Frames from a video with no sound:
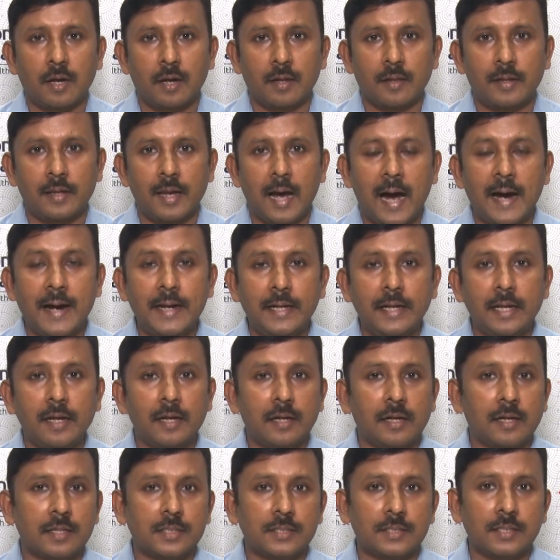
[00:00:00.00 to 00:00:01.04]
the IT
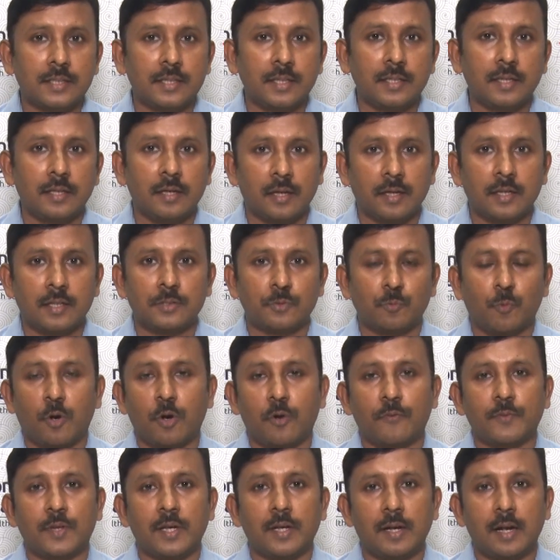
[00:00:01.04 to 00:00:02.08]
industry is
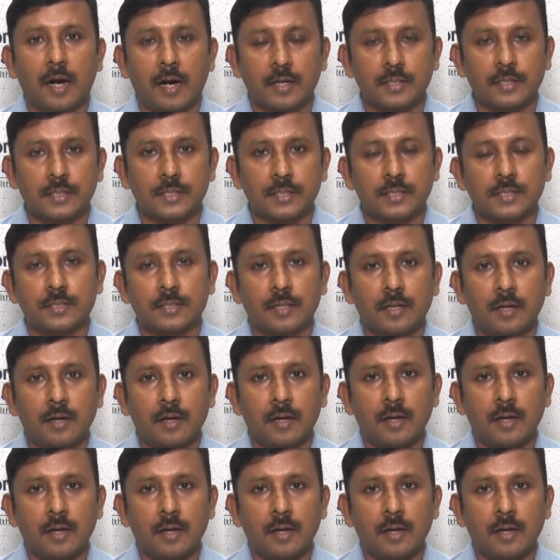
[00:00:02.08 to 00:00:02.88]
one of the largest,